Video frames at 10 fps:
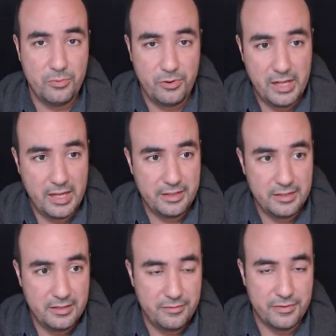We'll add
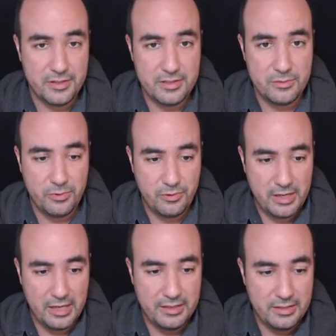the difference, we'll
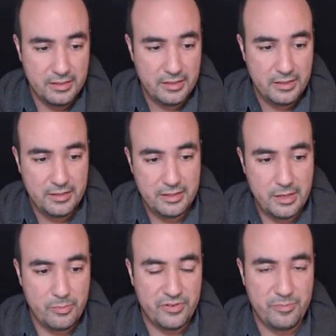add the
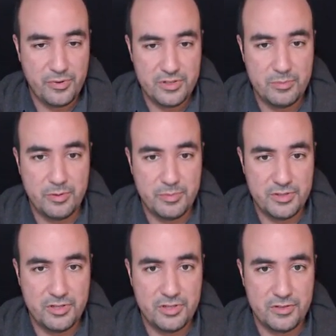number of possible
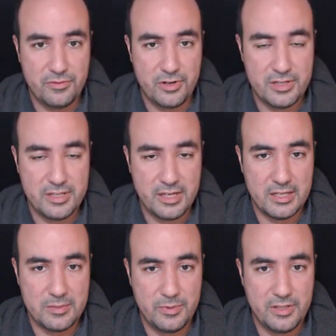positions for our
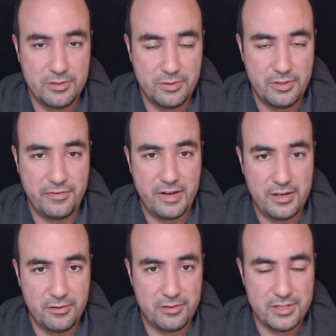second split to the
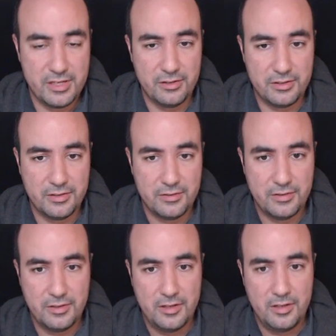final result,
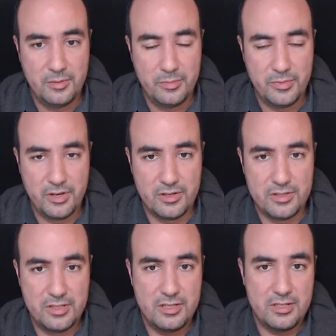because
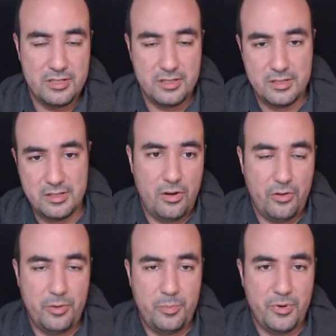this is
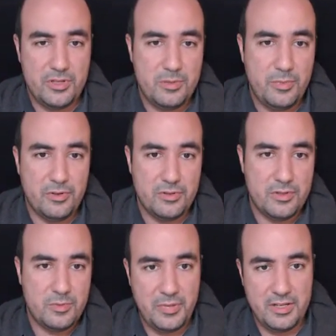all the possible
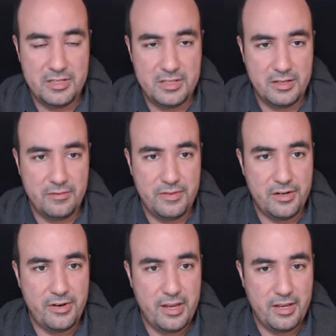splits of the
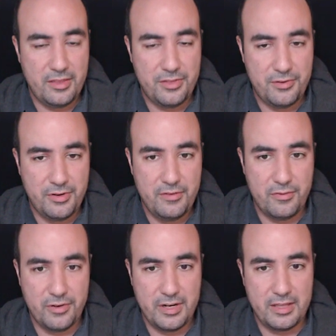array in 3
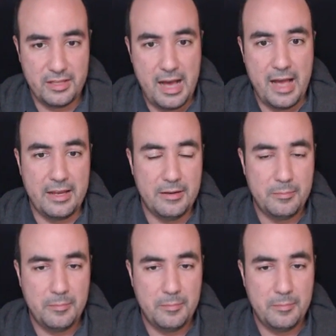for that I.